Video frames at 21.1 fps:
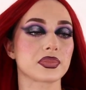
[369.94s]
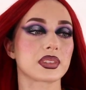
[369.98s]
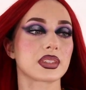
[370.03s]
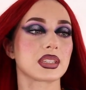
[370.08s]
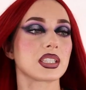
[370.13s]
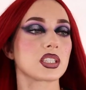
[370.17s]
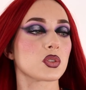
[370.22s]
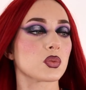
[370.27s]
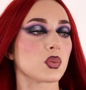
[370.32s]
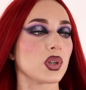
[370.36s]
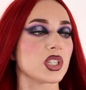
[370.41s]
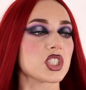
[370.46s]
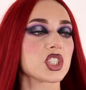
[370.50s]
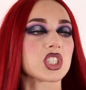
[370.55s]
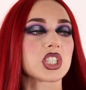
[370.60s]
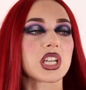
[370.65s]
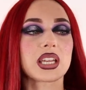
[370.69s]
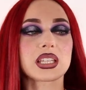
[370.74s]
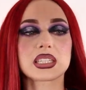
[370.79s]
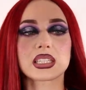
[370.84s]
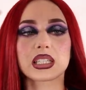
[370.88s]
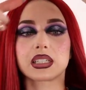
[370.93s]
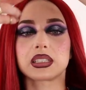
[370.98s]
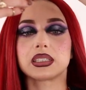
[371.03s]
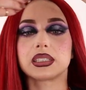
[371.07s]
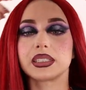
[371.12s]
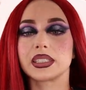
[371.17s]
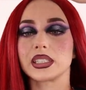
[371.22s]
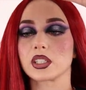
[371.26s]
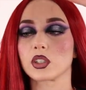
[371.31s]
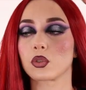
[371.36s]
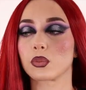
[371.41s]
This one sheds a
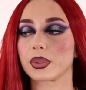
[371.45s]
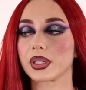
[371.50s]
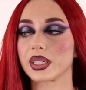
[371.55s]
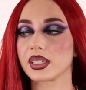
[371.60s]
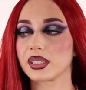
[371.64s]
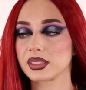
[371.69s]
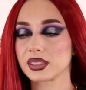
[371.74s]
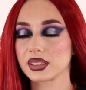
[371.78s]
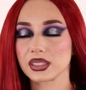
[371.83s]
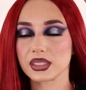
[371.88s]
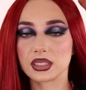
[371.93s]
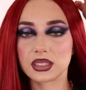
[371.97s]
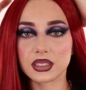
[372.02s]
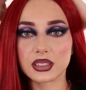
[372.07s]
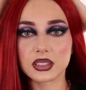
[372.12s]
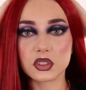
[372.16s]
little bit,